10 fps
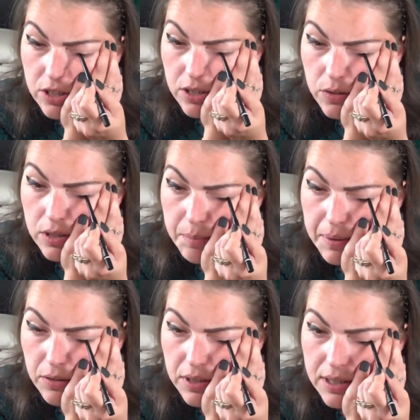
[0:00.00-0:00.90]
known
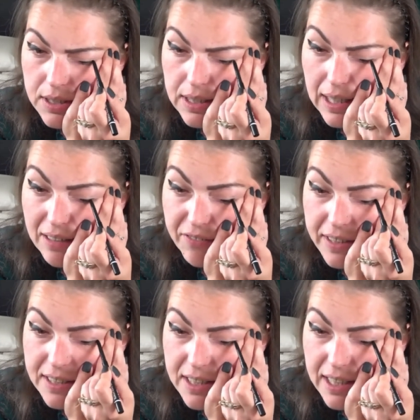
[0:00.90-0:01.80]
about his life
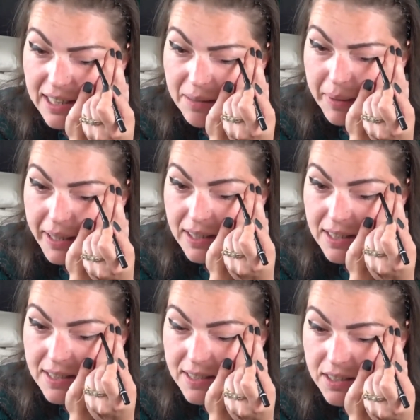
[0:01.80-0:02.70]
as a young man,
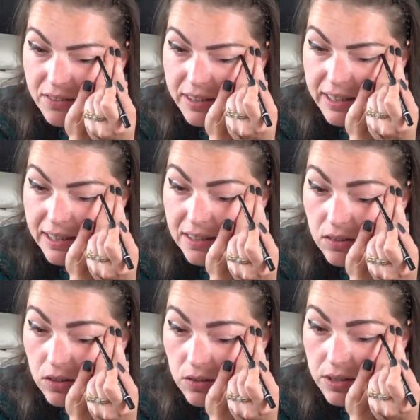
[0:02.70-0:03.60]
considering that,
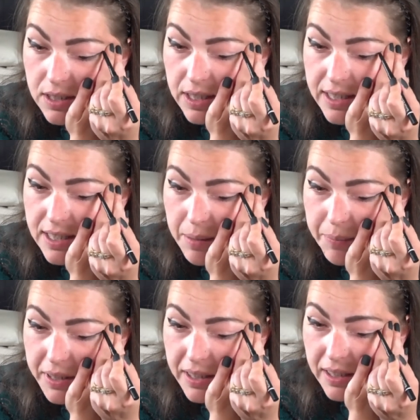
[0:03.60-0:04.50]
you know, this case
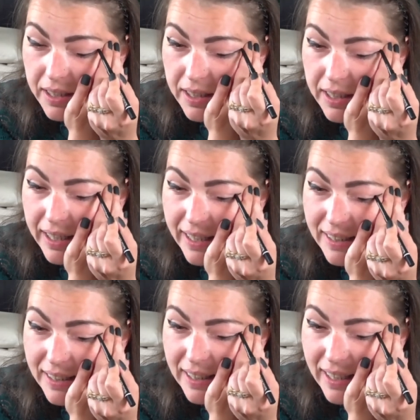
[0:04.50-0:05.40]
happened in the
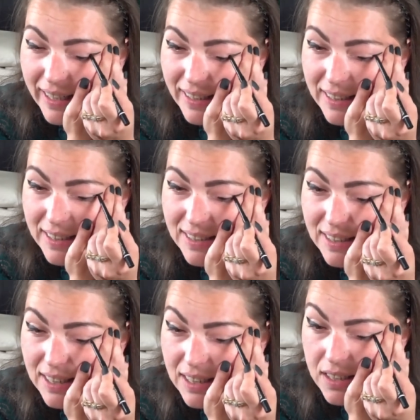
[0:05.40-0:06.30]
eighteen eighties,
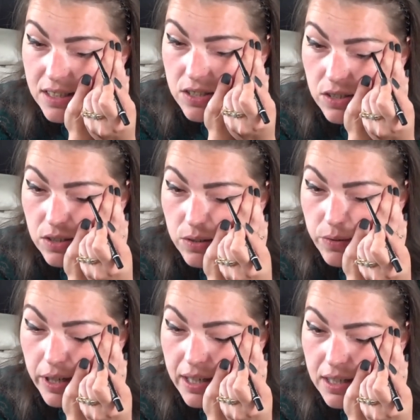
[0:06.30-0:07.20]
so
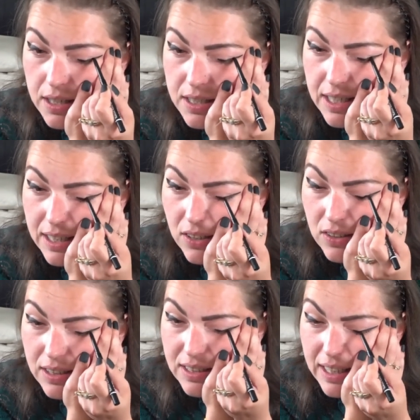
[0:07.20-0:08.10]
records are
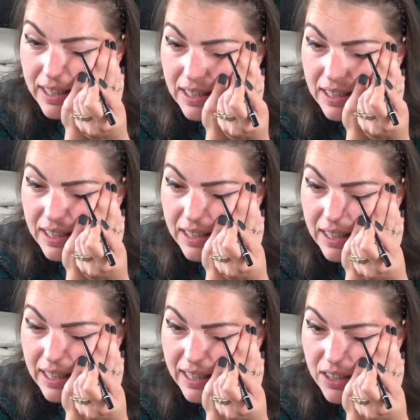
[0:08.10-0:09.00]
not
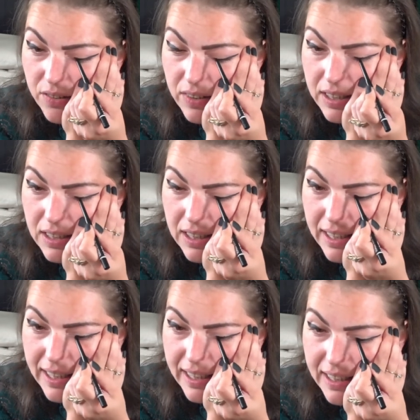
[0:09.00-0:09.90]
exactly accurate
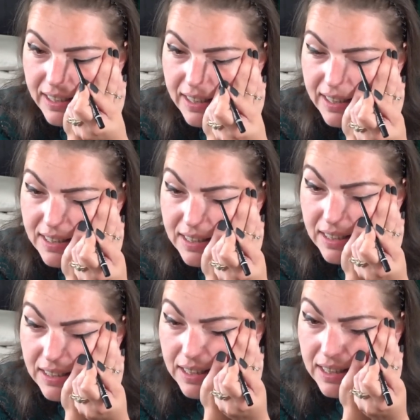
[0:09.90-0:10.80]
and as
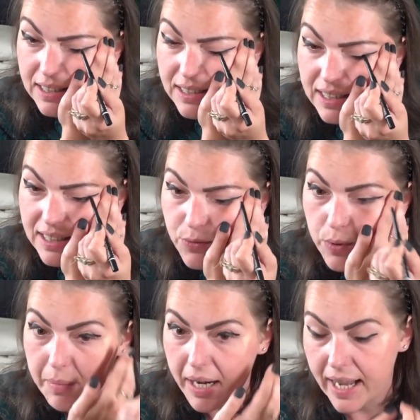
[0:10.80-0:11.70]
detailed as
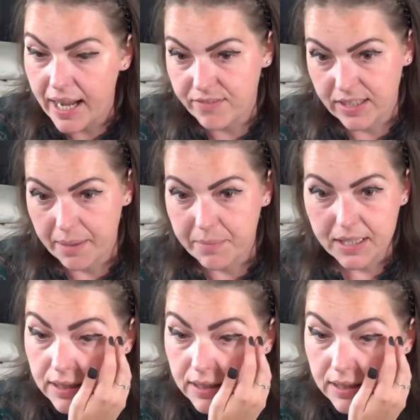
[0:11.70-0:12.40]
we might have them